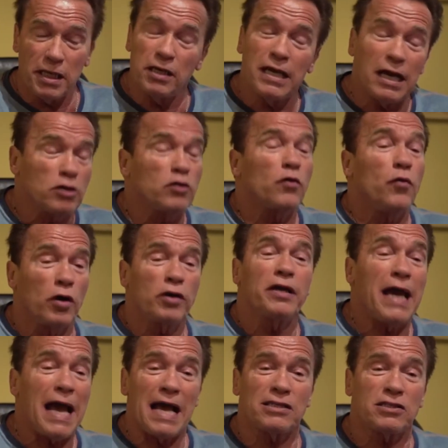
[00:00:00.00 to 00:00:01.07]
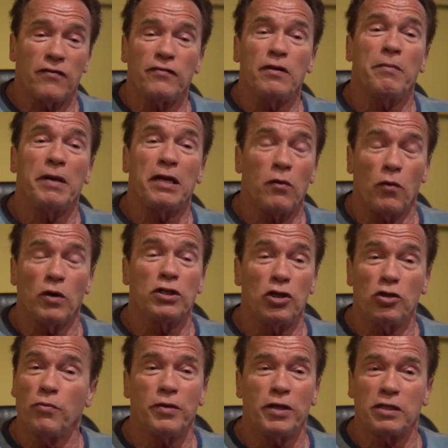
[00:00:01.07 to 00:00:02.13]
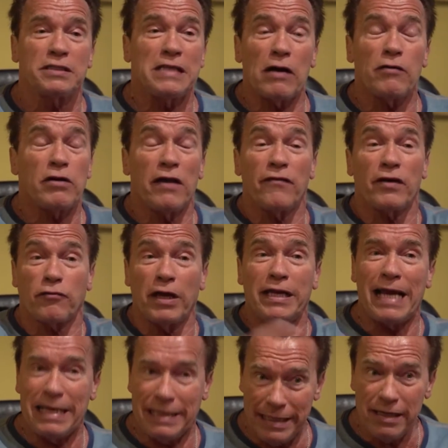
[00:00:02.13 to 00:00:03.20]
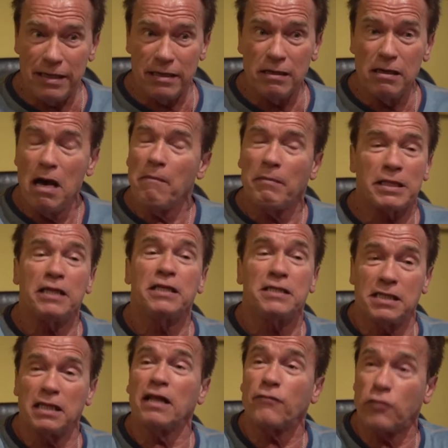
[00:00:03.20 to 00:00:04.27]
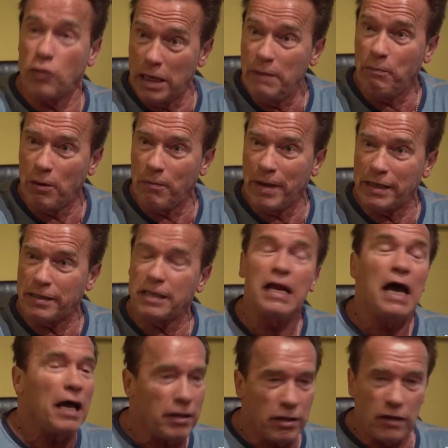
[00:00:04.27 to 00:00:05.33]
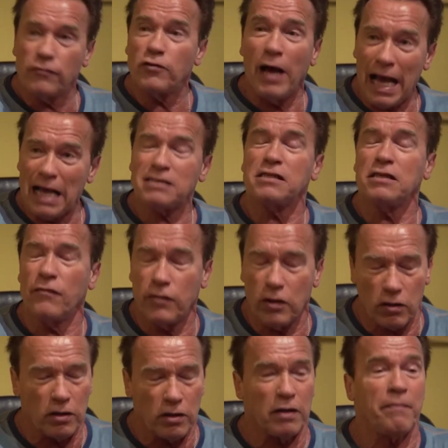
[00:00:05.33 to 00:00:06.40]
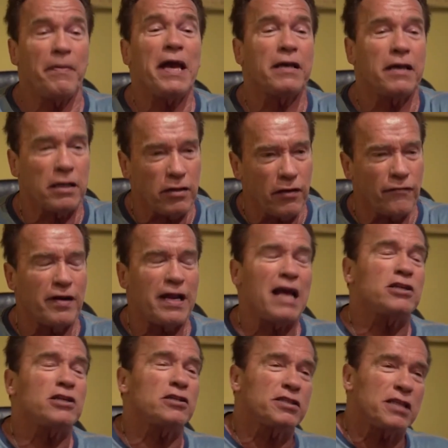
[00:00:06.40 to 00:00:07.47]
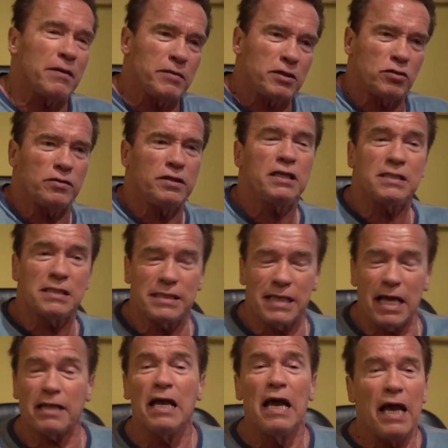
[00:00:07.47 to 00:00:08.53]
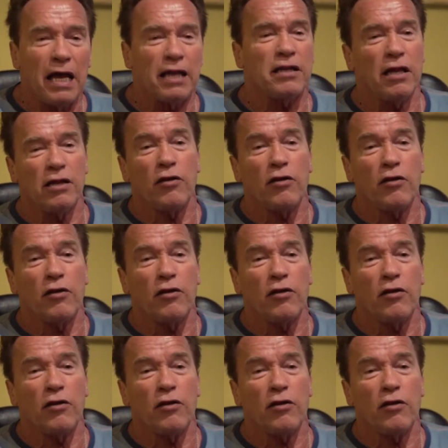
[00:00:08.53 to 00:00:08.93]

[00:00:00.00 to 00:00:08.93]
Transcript: say you got to work your ass off no matter what you do, because now you have a great idea, but then you still have to implement it, and you have to hustle, you have to go to the bank, get your financial statement, do this and that, and